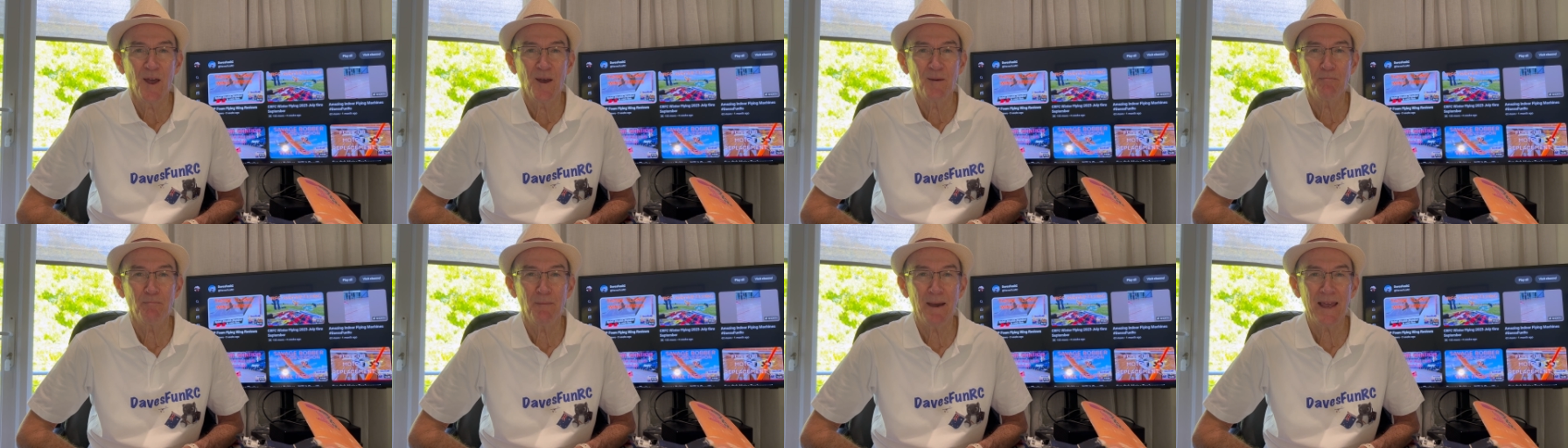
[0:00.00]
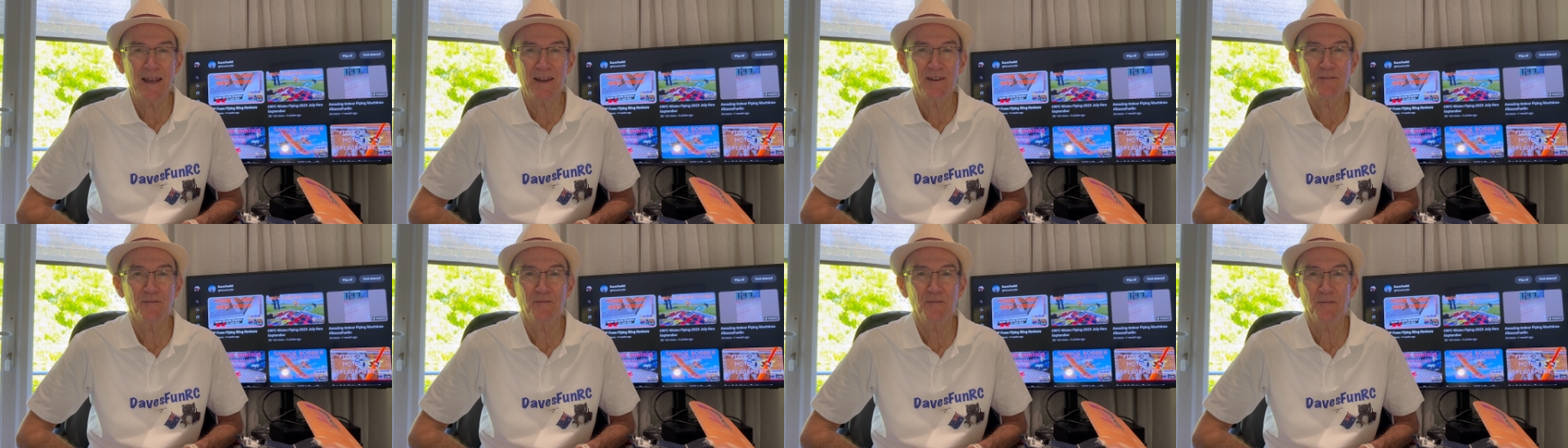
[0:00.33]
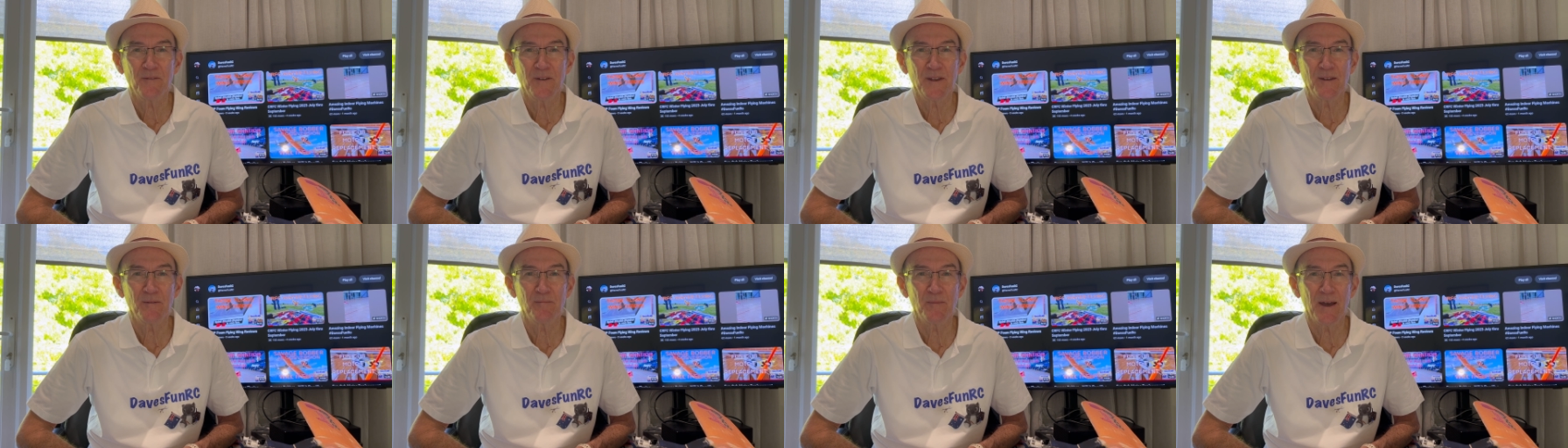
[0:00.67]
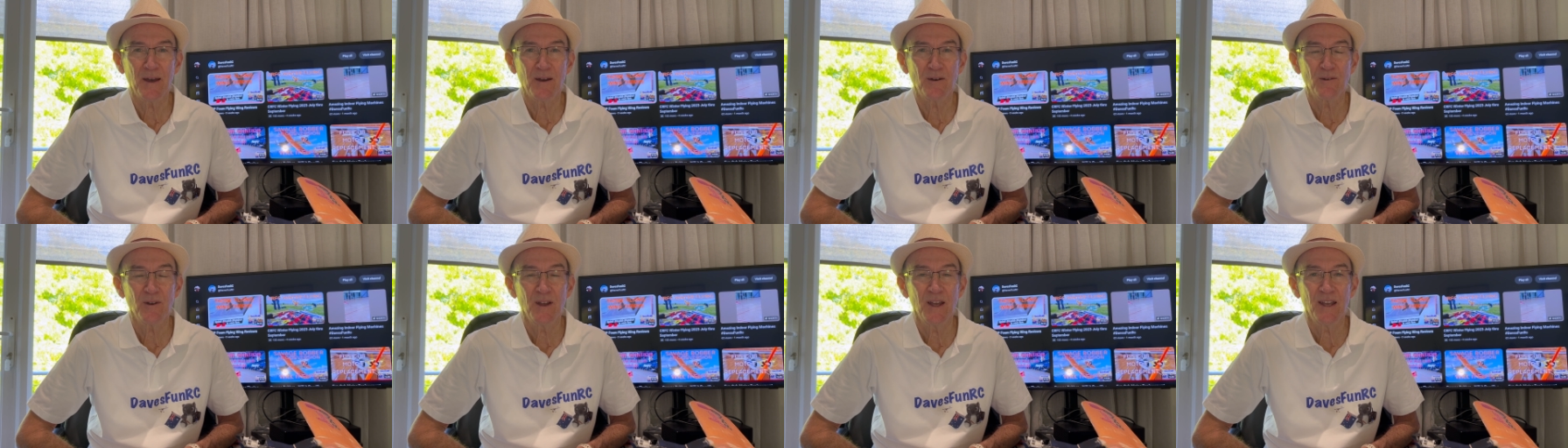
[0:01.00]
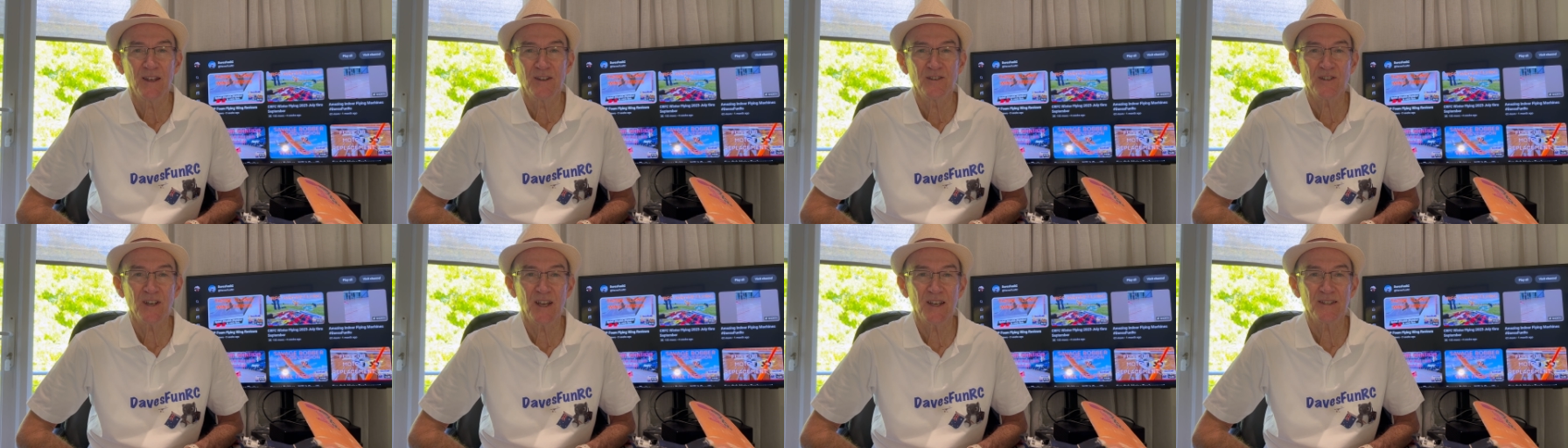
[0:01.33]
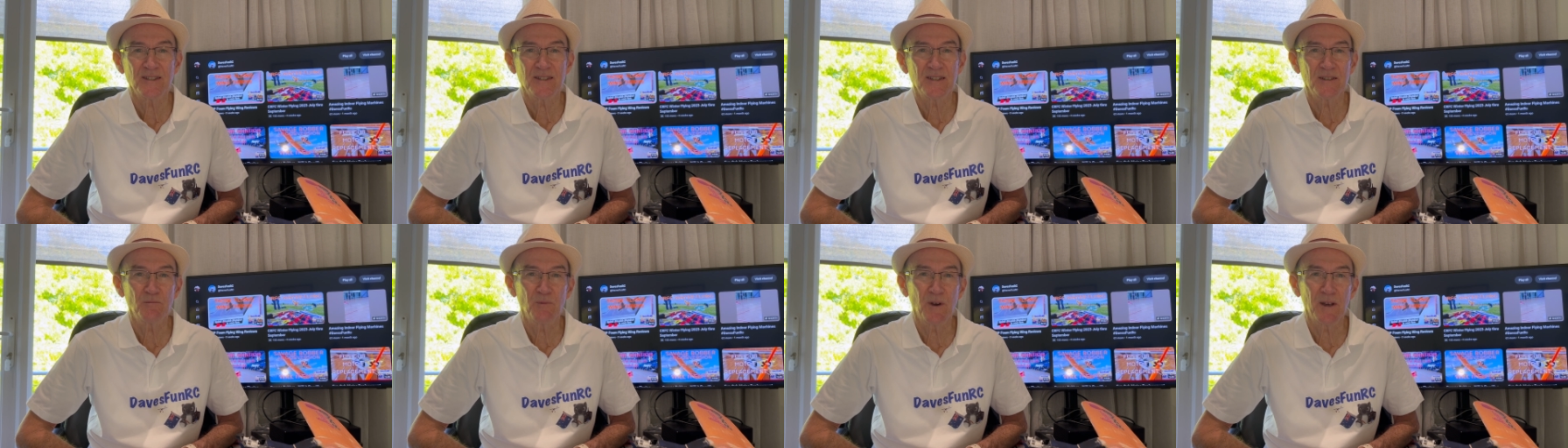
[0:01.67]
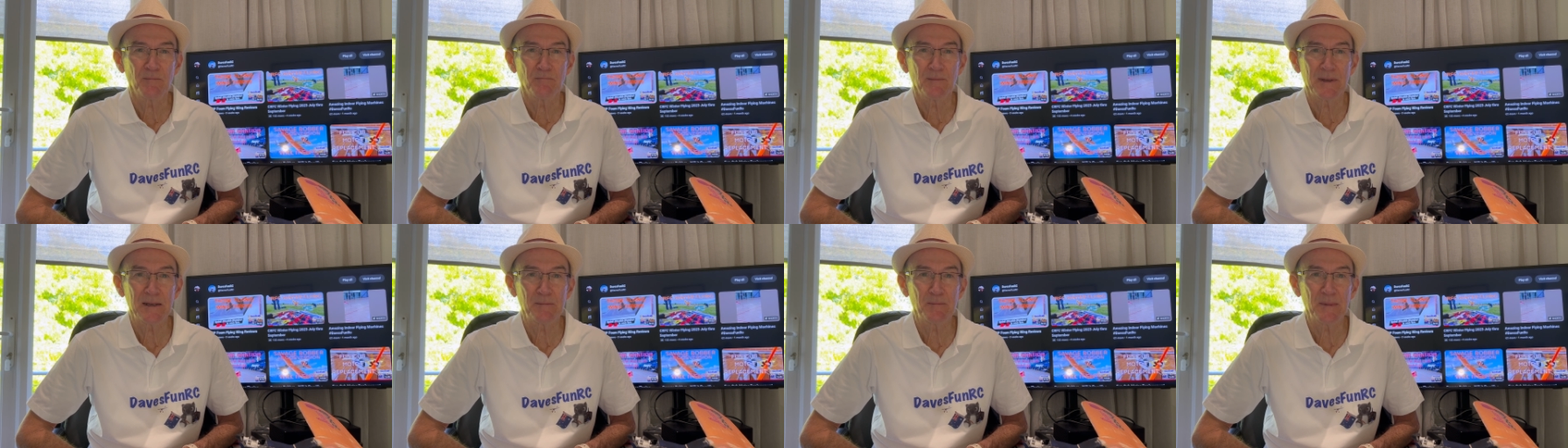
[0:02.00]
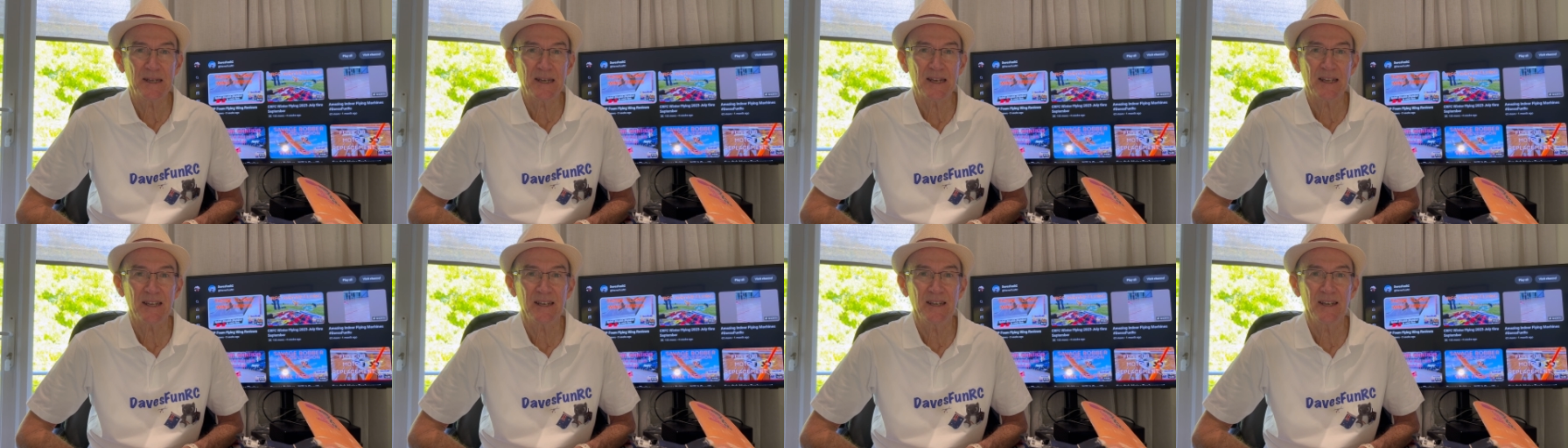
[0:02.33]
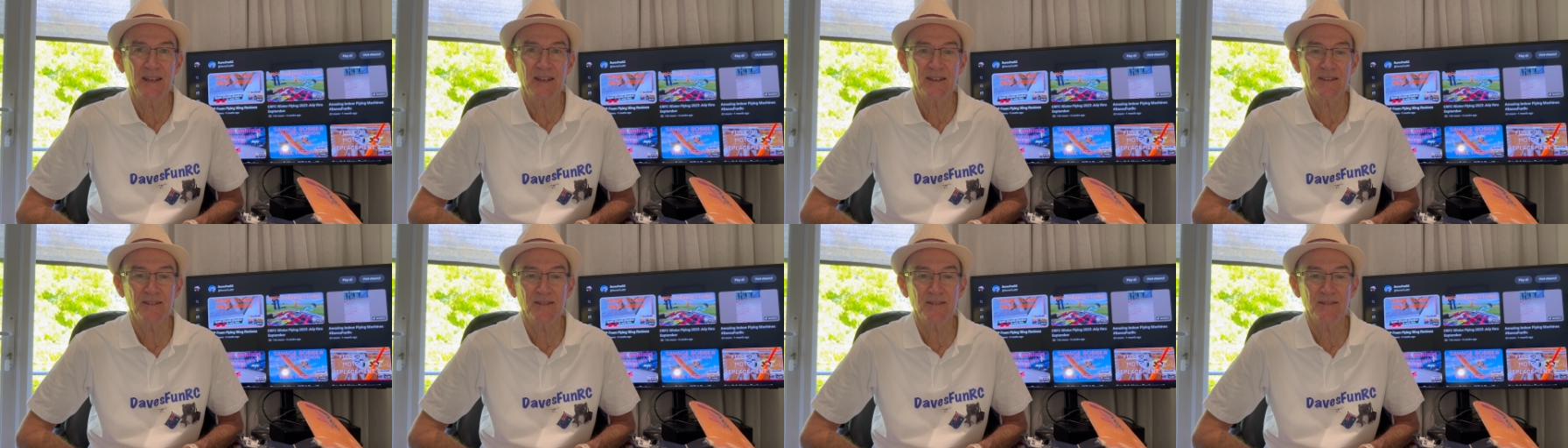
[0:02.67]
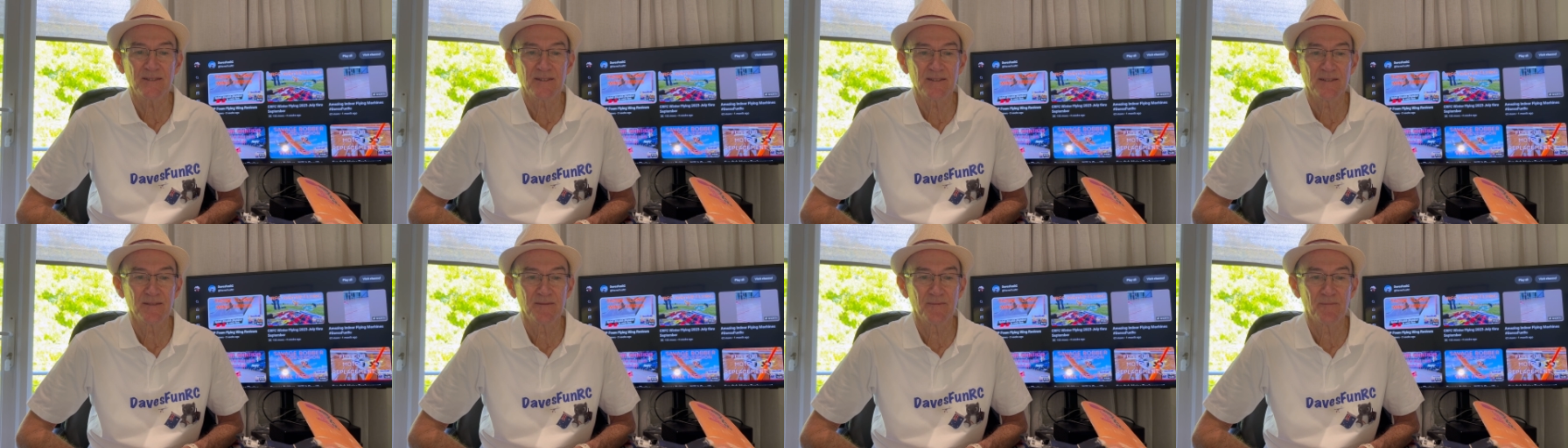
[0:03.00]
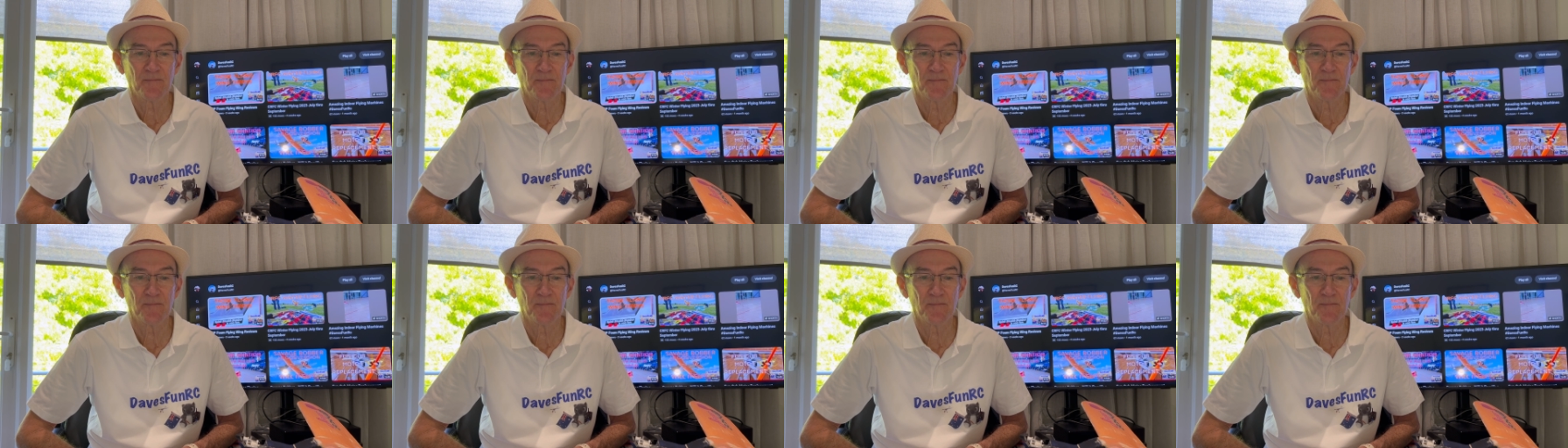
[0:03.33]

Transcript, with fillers: male and female JST1mm connectors.